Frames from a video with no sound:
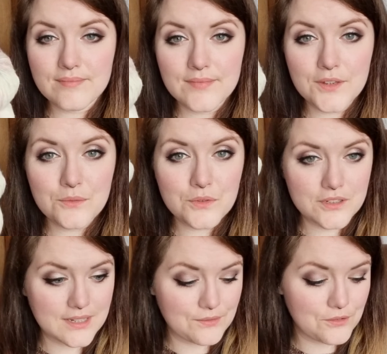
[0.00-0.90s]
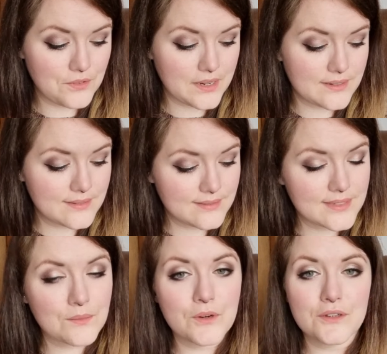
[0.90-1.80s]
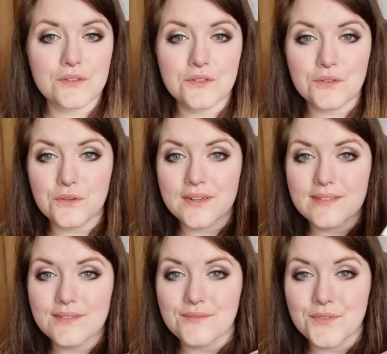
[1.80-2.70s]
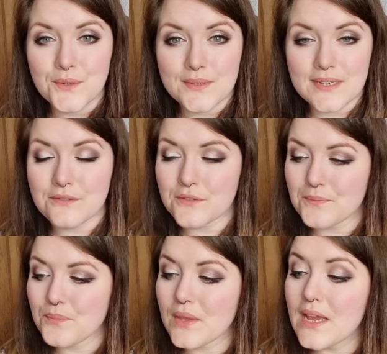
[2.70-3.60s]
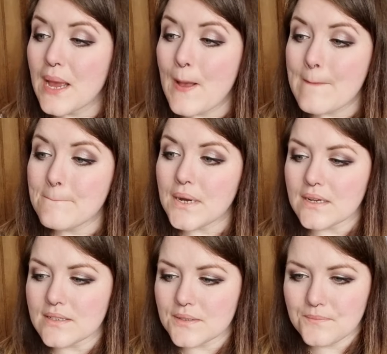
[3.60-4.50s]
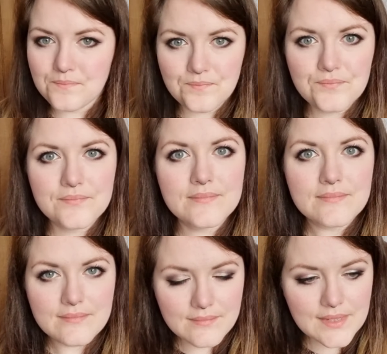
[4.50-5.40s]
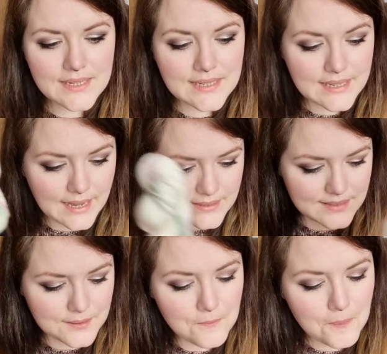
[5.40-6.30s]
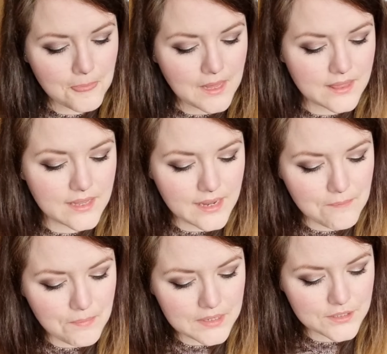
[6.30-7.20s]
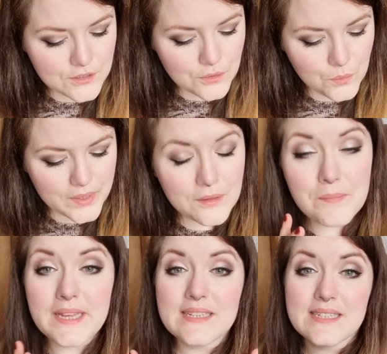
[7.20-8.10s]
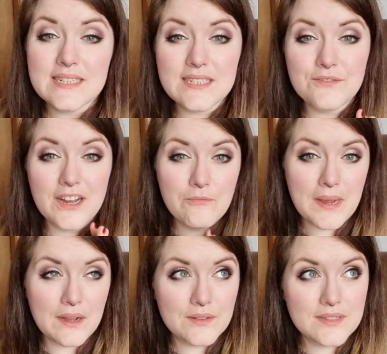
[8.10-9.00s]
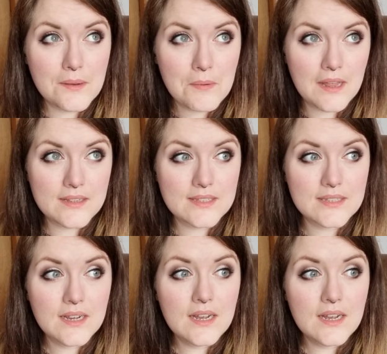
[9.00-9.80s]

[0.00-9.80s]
You will just have to find somewhere else to store it for yourself. But yes, the bundle will be £65 plus